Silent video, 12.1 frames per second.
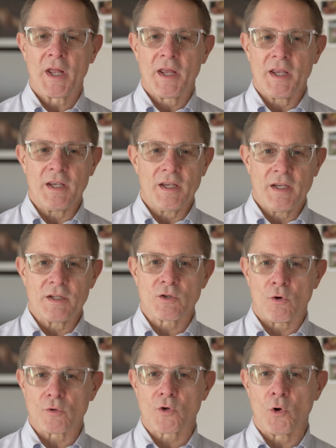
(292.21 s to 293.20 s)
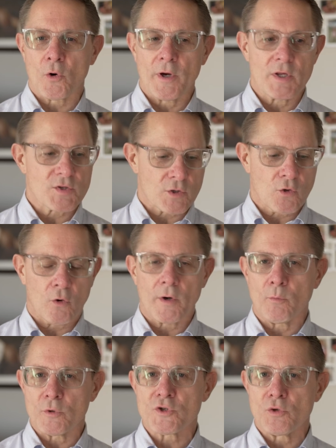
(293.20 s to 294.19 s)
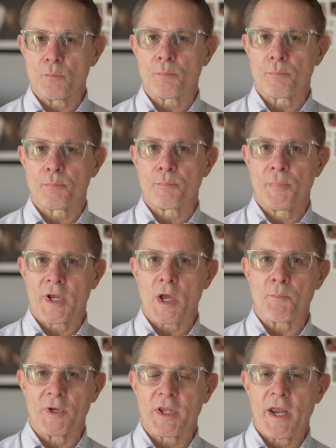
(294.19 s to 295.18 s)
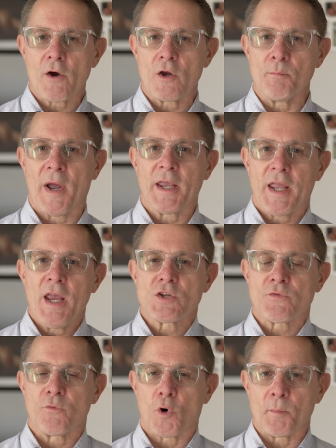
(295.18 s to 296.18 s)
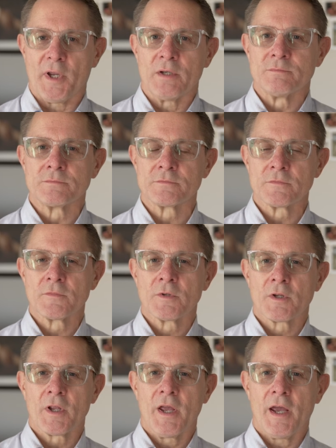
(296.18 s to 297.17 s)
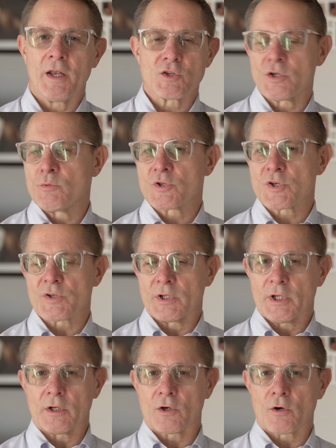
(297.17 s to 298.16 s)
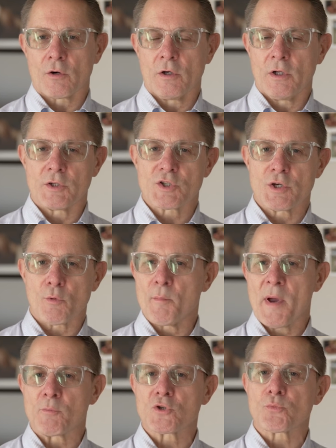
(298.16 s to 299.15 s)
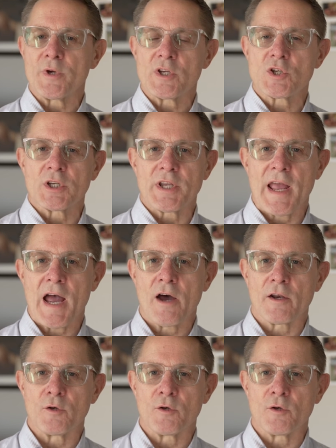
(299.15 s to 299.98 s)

he told Corrie, he said, Corrie, would you pick up and carry my case for me? and she was just a little girl, and she remembers reaching down